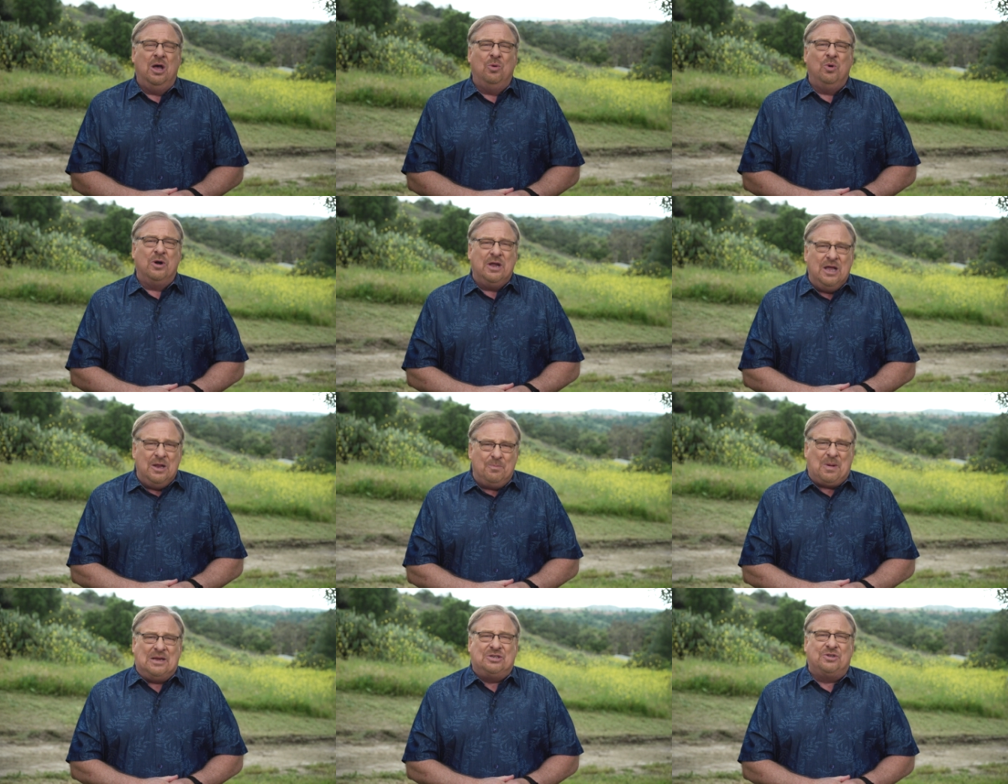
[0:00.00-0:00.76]
were
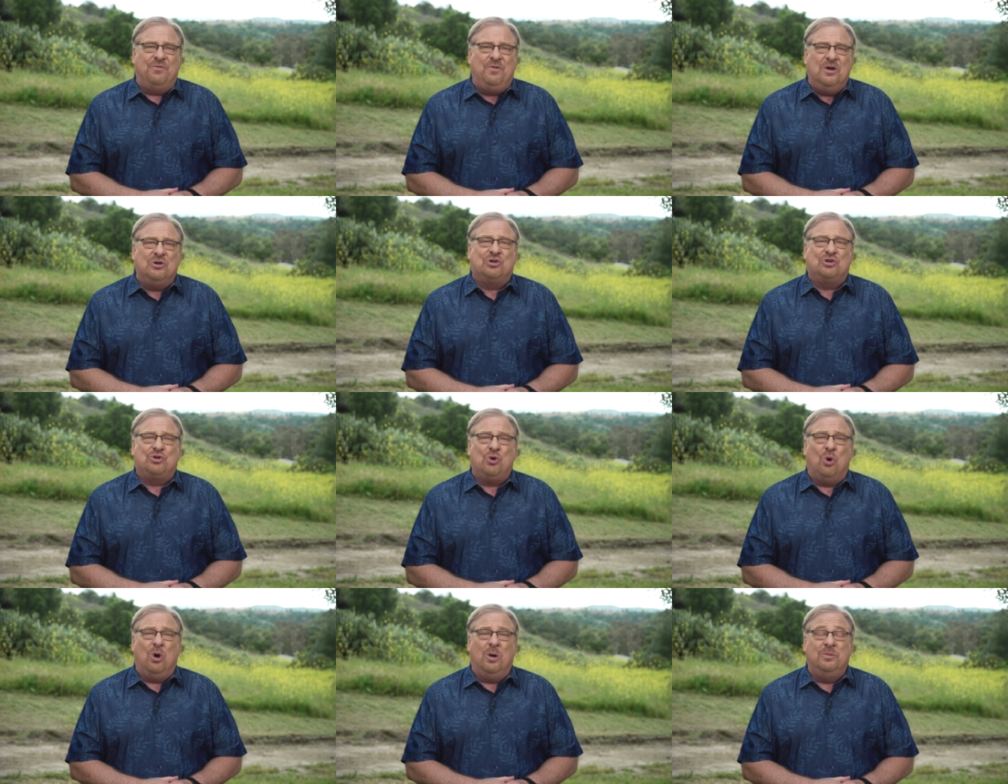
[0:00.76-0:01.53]
hit by severe
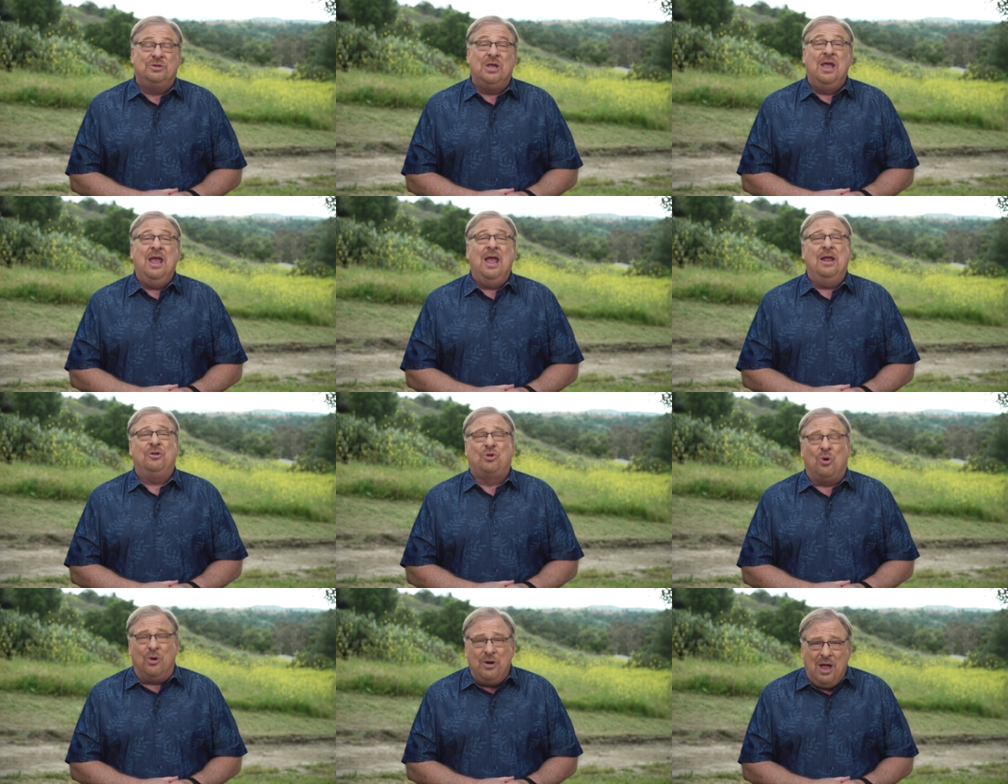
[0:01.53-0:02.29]
storms
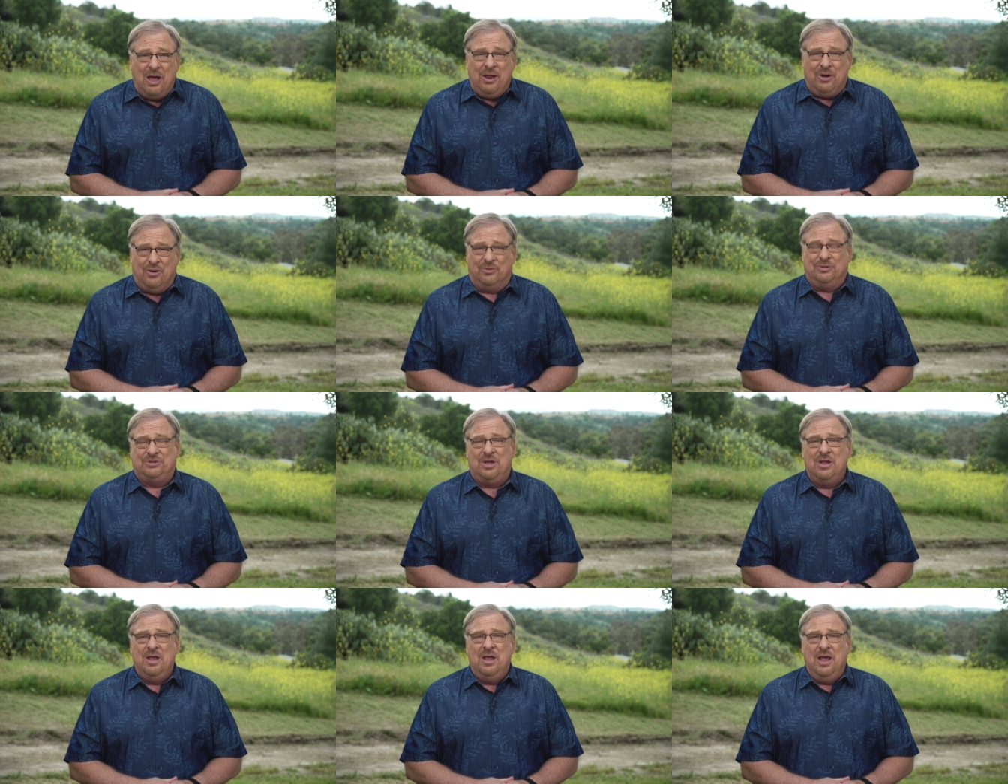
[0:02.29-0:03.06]
and
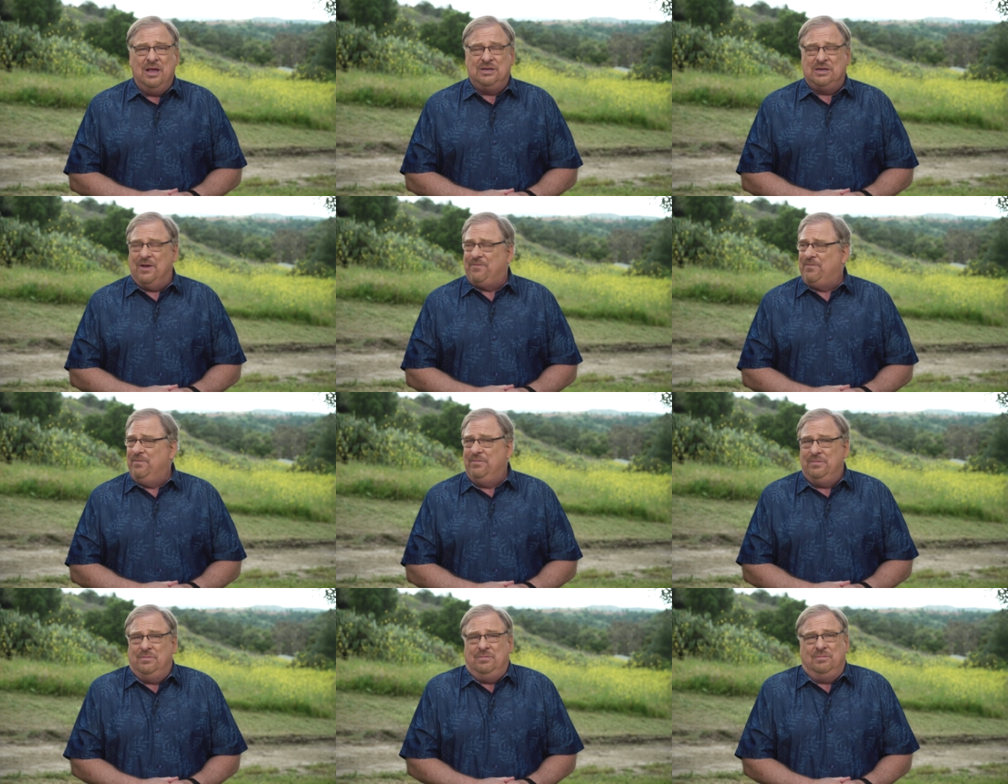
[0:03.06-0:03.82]
tornadoes, as if
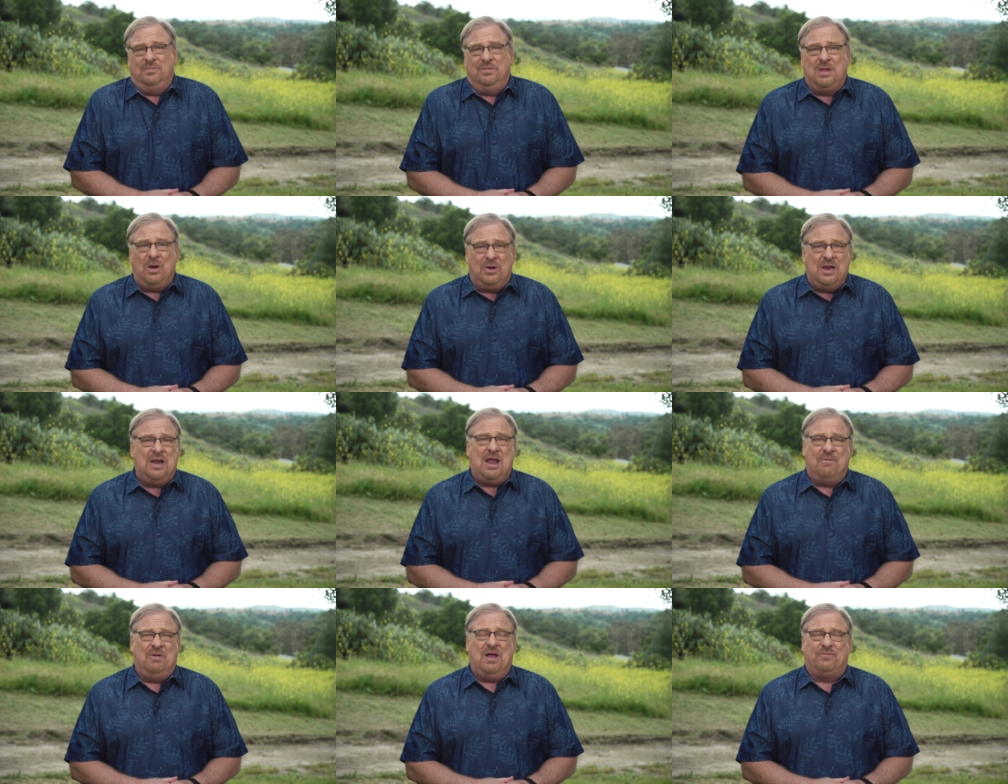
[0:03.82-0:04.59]
they
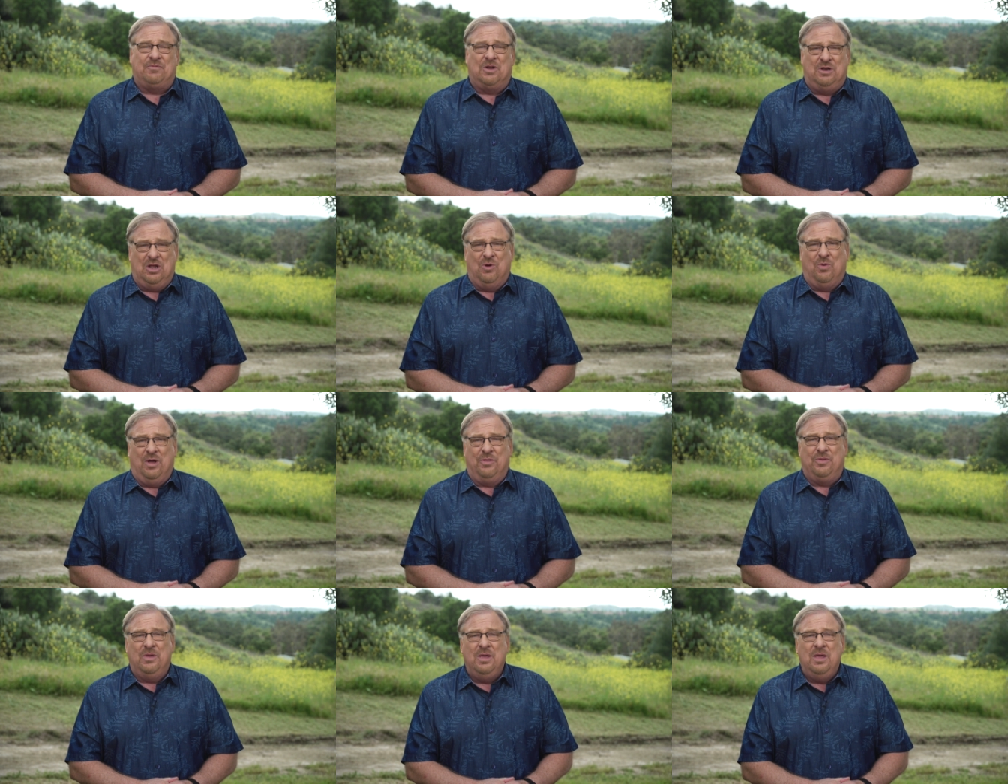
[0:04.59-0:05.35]
didn't have enough to deal
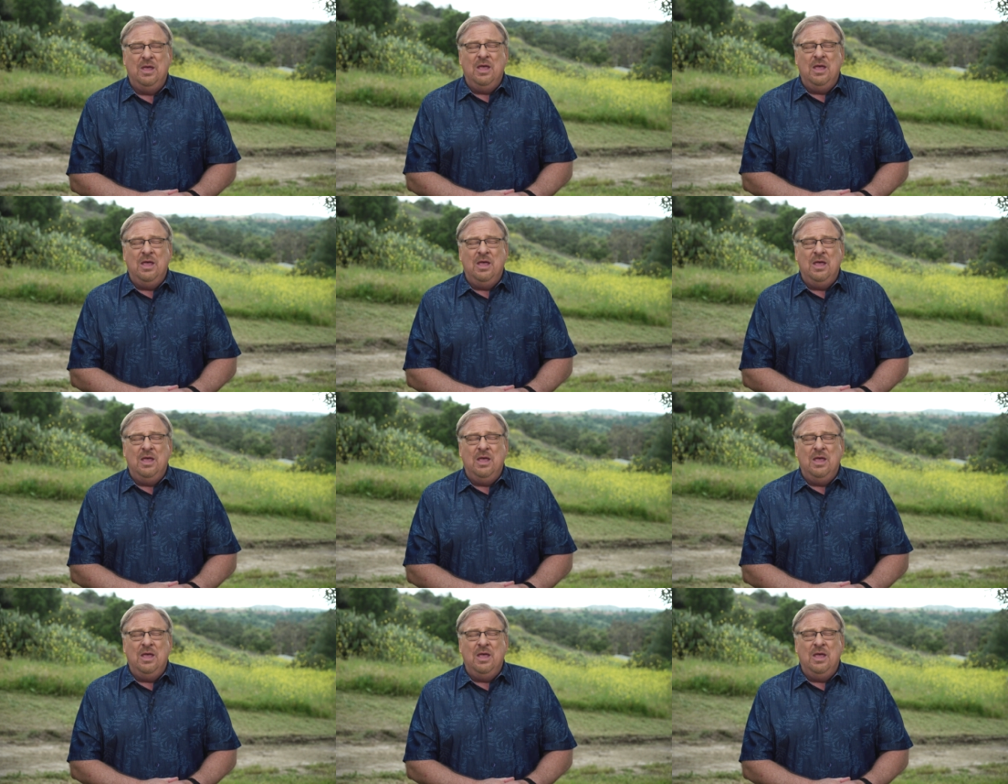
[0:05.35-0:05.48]
with.